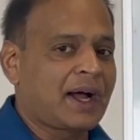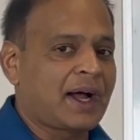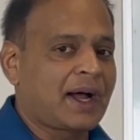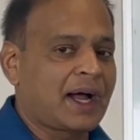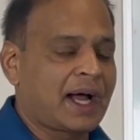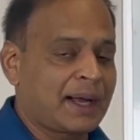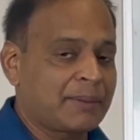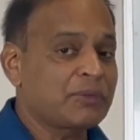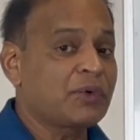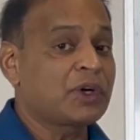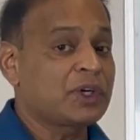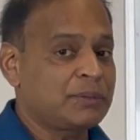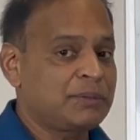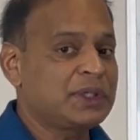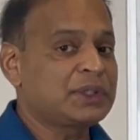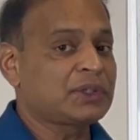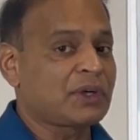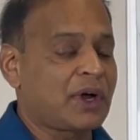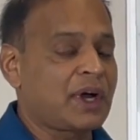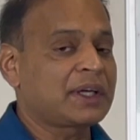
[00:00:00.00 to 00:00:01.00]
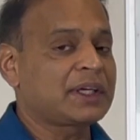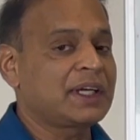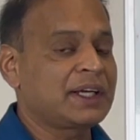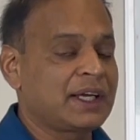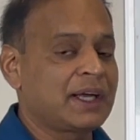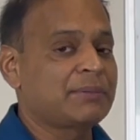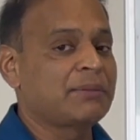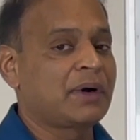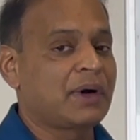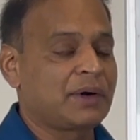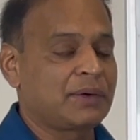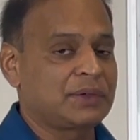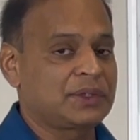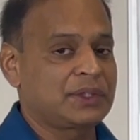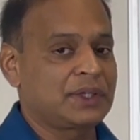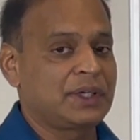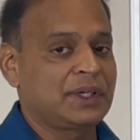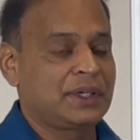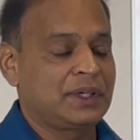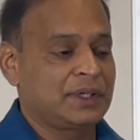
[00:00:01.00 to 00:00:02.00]
I'm going to be talking about
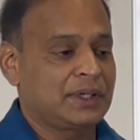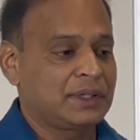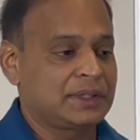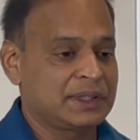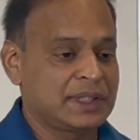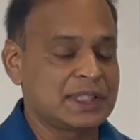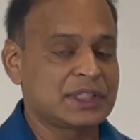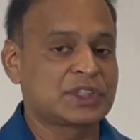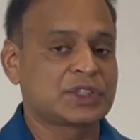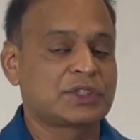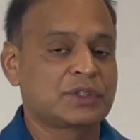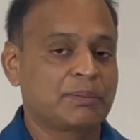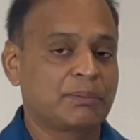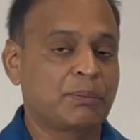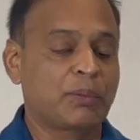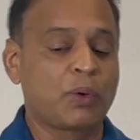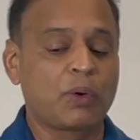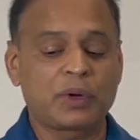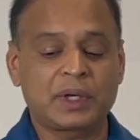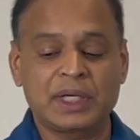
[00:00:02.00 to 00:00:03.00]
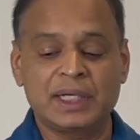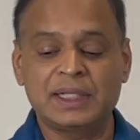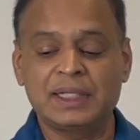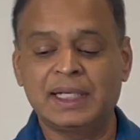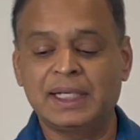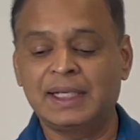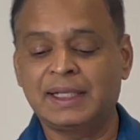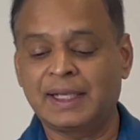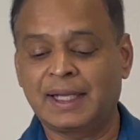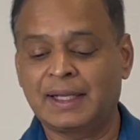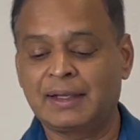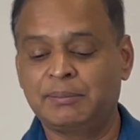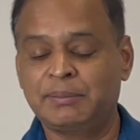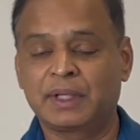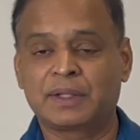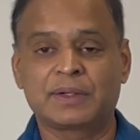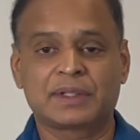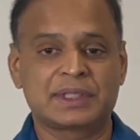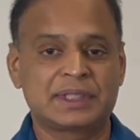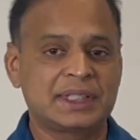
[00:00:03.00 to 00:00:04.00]
this more in detail,
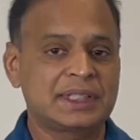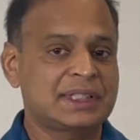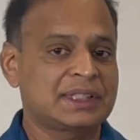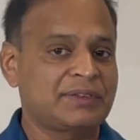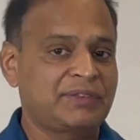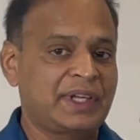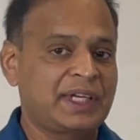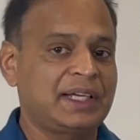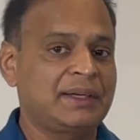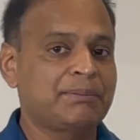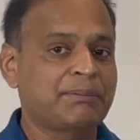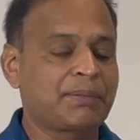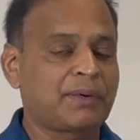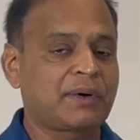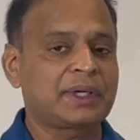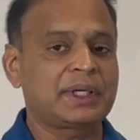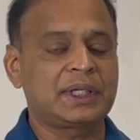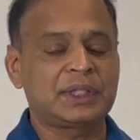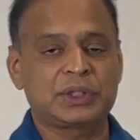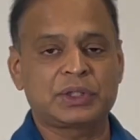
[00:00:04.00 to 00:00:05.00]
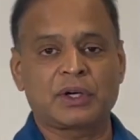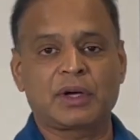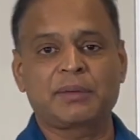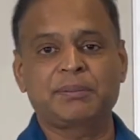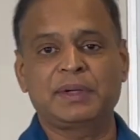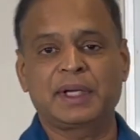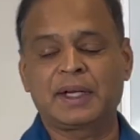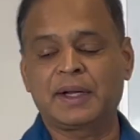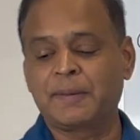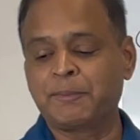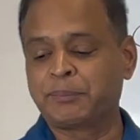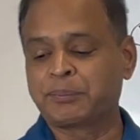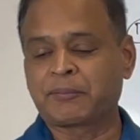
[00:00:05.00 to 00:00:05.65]
because this is a very important topic,